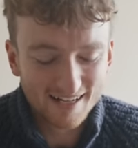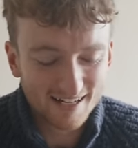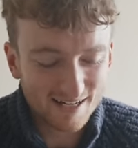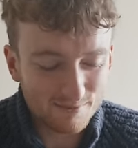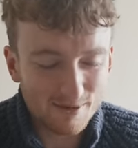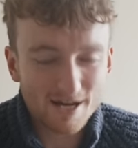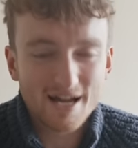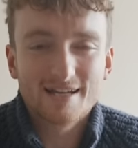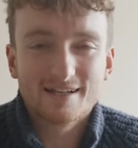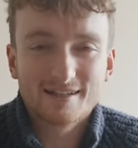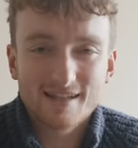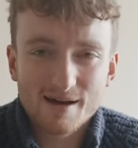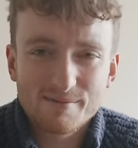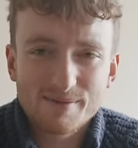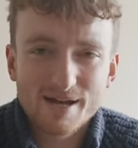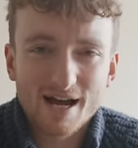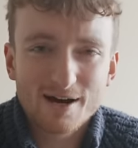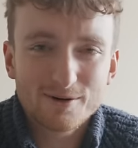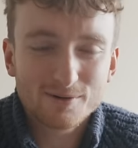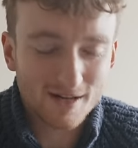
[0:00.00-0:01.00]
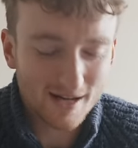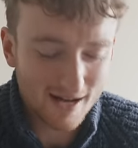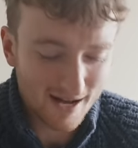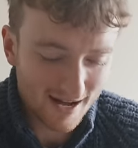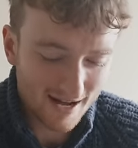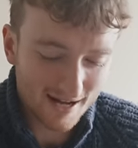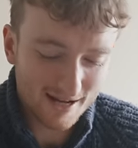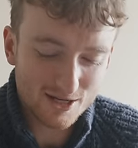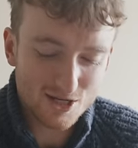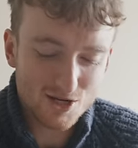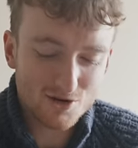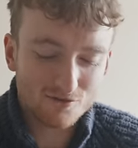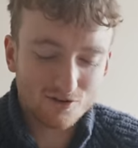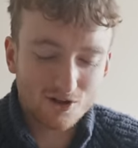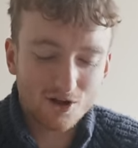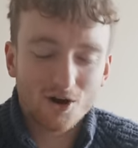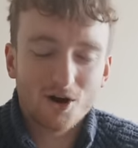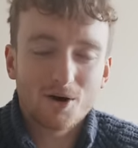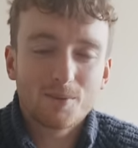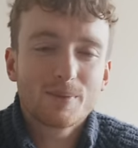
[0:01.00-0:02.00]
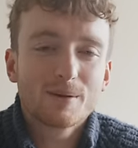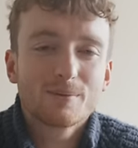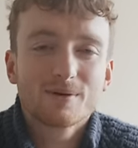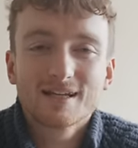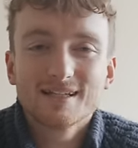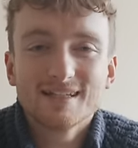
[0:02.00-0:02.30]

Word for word: I might edit that bit out. Uh, you've got people